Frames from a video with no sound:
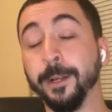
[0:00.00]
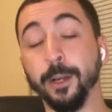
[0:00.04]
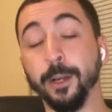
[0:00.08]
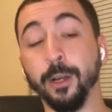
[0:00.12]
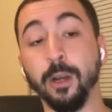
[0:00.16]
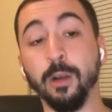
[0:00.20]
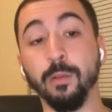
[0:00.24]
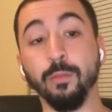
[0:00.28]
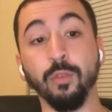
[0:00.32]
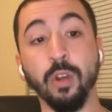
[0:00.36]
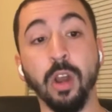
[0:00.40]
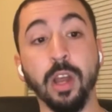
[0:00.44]

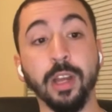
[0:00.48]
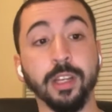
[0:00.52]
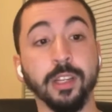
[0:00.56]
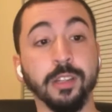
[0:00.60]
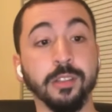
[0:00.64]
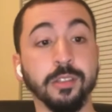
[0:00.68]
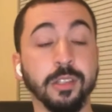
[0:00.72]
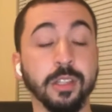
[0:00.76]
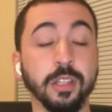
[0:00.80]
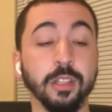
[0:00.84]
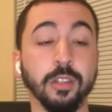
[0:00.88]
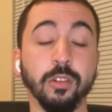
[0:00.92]

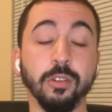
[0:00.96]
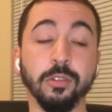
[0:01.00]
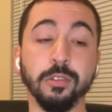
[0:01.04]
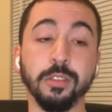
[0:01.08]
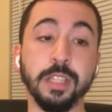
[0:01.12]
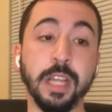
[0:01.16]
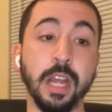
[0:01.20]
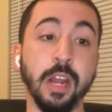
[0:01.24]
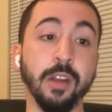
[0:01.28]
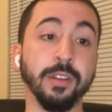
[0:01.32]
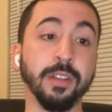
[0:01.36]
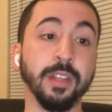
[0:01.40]
Rocky Sin
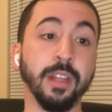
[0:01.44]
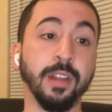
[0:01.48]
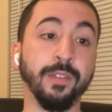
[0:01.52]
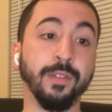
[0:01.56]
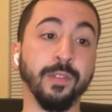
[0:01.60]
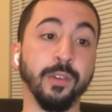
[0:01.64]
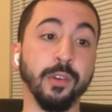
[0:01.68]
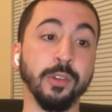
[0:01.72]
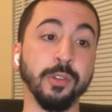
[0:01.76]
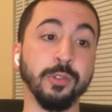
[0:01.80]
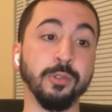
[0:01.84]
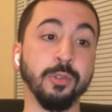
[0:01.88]
goes down in
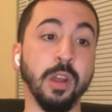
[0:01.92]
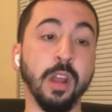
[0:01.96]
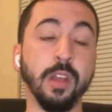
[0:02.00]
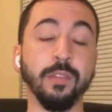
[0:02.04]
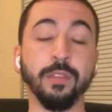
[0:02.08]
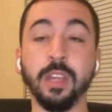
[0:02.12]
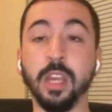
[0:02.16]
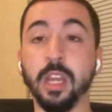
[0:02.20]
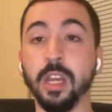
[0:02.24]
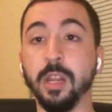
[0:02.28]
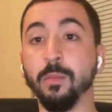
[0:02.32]
that first drive.